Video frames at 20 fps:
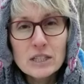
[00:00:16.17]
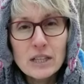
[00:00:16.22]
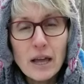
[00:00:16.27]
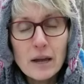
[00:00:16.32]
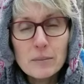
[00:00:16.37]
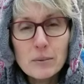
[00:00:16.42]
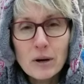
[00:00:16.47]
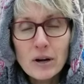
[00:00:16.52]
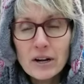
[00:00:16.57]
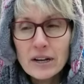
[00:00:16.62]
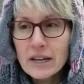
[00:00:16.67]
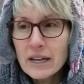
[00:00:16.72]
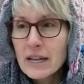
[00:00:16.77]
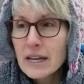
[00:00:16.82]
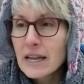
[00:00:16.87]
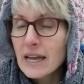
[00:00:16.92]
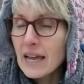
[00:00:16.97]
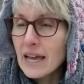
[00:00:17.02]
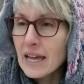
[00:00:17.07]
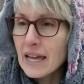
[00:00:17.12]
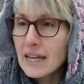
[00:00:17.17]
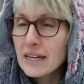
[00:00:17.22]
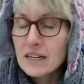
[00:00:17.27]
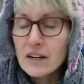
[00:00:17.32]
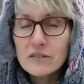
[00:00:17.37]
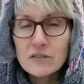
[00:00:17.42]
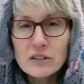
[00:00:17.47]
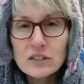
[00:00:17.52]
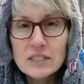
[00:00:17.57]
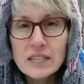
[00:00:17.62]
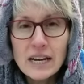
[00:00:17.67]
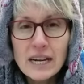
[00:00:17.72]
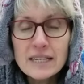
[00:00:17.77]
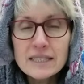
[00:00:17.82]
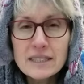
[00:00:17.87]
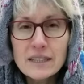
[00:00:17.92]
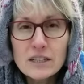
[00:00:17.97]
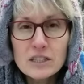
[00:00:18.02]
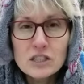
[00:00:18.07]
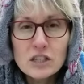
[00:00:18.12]
Library, and for today's
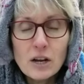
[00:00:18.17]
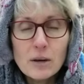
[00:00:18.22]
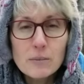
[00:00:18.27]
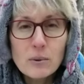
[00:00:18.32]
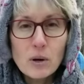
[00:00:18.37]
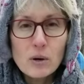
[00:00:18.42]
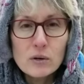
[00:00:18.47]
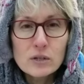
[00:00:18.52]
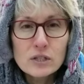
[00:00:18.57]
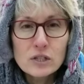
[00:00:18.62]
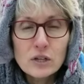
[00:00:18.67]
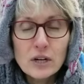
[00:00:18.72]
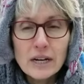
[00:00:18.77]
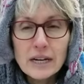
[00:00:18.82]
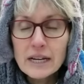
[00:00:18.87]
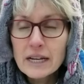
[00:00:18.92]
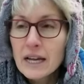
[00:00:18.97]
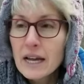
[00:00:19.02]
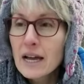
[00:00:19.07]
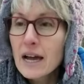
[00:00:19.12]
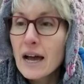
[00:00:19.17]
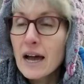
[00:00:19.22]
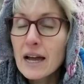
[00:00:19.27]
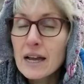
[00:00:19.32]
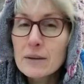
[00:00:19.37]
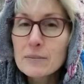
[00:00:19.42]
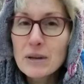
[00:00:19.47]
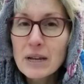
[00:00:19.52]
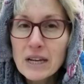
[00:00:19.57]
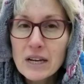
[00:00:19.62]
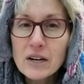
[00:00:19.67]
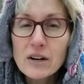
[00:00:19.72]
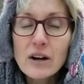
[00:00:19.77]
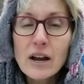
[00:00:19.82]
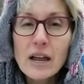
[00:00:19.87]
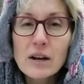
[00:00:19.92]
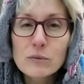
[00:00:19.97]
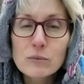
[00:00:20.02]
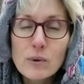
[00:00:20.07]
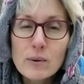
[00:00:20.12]
Lunchtime Poetry, I am here
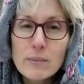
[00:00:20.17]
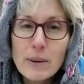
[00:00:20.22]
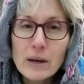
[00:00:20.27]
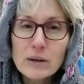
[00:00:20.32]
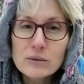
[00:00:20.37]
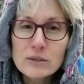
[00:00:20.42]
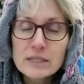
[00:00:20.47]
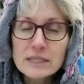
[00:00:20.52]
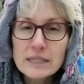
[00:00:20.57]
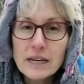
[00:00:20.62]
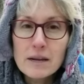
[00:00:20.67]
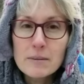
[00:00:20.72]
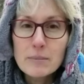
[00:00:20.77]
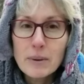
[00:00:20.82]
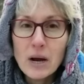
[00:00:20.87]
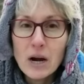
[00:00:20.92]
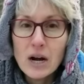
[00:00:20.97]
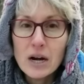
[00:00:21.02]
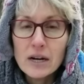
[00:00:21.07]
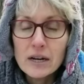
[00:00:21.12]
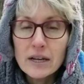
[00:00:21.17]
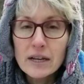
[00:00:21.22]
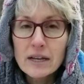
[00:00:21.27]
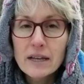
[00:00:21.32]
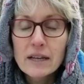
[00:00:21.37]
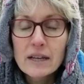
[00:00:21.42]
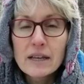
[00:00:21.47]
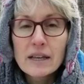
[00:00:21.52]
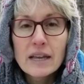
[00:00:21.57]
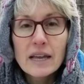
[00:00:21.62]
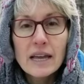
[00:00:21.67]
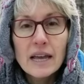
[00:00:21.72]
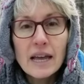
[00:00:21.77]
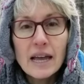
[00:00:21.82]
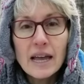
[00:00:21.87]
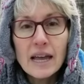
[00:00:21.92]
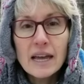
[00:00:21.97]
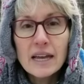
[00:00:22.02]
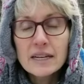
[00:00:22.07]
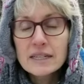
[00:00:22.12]
at Rib Mountain State Park,
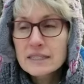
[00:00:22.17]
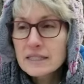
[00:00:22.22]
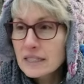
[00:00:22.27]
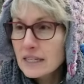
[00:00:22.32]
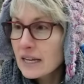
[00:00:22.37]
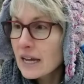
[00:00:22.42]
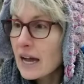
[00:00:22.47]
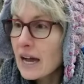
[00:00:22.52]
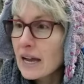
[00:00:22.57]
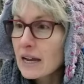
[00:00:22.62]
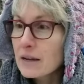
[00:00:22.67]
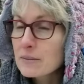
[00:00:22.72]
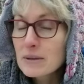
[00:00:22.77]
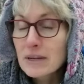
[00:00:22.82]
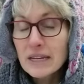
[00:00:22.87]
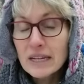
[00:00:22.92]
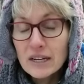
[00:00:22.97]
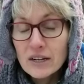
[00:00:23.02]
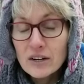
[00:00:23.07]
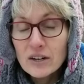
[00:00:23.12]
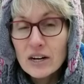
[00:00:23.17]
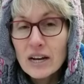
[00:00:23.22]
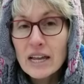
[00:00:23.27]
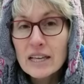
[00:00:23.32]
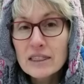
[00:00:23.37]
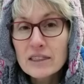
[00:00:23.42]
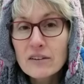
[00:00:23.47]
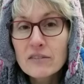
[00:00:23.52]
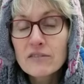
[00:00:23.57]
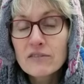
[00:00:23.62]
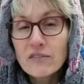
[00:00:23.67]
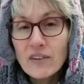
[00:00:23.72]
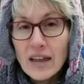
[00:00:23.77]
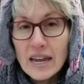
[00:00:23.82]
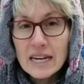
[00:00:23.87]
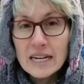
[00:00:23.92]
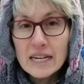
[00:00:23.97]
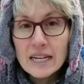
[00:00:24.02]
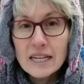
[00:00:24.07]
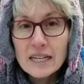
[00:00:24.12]
and I am here in the
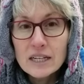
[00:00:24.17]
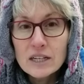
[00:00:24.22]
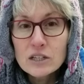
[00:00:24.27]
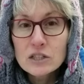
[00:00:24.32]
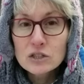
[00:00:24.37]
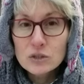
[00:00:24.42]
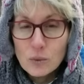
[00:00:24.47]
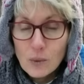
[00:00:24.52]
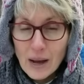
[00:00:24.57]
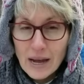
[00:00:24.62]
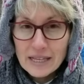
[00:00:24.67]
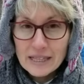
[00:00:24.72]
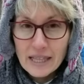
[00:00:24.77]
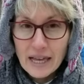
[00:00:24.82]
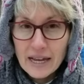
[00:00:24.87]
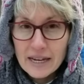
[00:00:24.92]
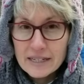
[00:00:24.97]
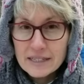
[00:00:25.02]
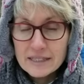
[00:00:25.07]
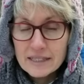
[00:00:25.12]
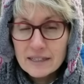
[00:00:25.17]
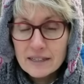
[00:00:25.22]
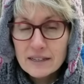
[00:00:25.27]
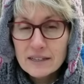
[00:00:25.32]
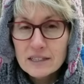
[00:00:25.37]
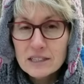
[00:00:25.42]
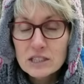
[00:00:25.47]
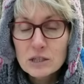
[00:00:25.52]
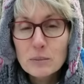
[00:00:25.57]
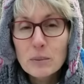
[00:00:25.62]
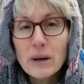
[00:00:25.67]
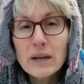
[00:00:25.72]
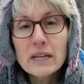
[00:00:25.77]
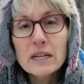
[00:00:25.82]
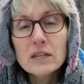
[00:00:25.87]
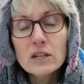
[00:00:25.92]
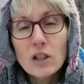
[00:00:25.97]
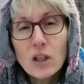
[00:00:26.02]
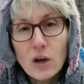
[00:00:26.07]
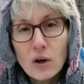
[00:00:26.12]
fading twilight to bring a
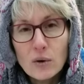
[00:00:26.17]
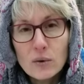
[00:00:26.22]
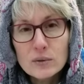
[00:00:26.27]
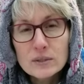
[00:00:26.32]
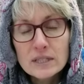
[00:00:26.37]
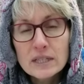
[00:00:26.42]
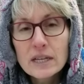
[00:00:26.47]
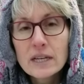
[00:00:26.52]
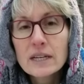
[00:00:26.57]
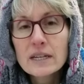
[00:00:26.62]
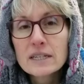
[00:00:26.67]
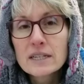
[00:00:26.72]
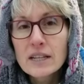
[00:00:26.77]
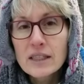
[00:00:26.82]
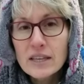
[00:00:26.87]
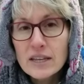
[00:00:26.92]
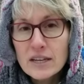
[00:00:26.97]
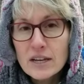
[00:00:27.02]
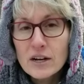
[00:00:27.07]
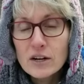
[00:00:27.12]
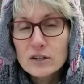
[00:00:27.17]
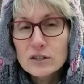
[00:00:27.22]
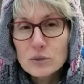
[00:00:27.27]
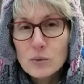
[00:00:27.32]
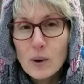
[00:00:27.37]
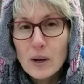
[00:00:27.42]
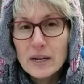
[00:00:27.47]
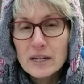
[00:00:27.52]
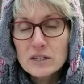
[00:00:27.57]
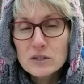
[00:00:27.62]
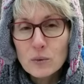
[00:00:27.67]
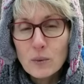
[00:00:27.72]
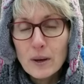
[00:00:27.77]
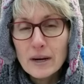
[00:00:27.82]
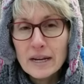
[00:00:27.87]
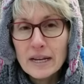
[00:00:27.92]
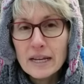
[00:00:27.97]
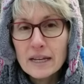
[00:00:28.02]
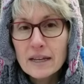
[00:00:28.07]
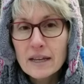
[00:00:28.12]
close to the year
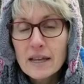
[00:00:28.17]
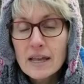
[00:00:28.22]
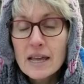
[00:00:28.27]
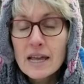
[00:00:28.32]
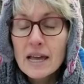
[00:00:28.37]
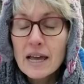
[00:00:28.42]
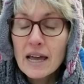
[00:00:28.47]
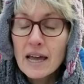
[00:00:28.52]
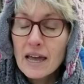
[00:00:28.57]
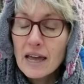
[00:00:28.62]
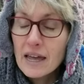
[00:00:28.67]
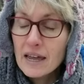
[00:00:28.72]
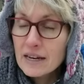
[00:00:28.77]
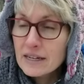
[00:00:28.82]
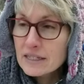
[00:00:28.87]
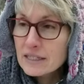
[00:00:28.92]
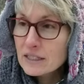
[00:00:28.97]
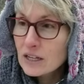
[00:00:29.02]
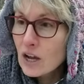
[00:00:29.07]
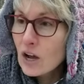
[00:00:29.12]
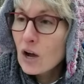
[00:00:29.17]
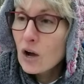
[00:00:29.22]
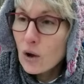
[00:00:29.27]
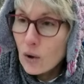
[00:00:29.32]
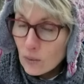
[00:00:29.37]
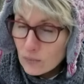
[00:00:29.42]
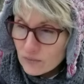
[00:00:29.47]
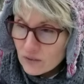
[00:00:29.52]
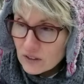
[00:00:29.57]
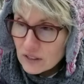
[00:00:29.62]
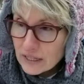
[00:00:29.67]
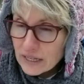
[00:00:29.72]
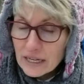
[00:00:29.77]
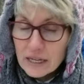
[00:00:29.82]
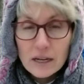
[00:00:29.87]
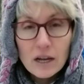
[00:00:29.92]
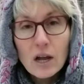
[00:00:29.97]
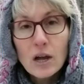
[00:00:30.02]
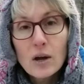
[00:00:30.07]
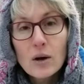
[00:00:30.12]
2020, and hopefully
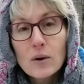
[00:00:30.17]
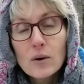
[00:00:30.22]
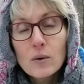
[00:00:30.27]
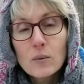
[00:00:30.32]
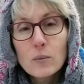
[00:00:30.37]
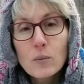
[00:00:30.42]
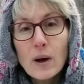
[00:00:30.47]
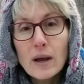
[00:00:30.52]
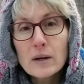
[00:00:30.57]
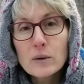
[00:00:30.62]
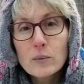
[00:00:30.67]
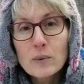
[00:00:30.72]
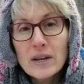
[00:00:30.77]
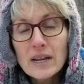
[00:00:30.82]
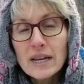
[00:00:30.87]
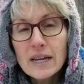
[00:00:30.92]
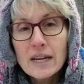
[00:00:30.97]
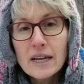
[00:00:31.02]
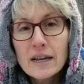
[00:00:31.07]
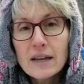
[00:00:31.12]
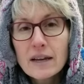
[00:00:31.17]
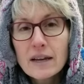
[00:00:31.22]
what we,